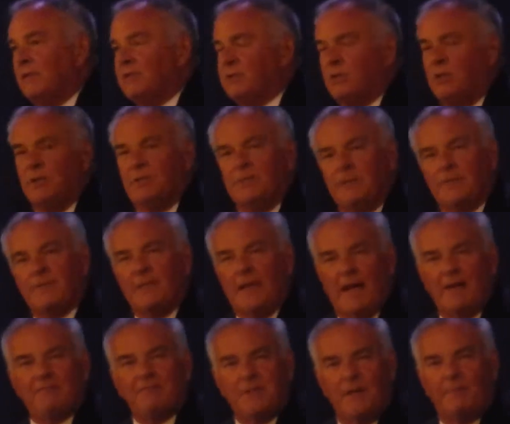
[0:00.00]
good to
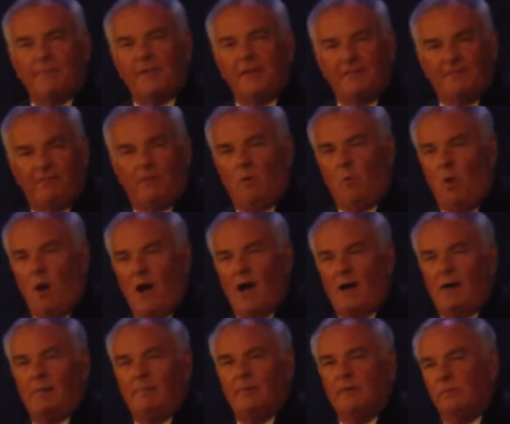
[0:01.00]
have something for a
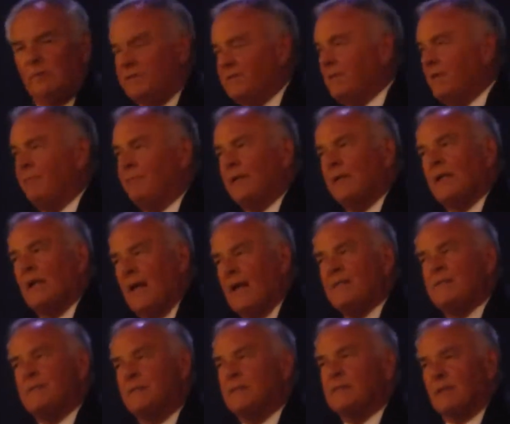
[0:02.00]
while, but when something
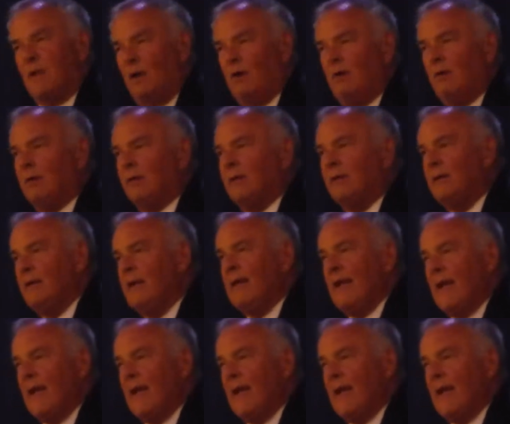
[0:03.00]
lasts this long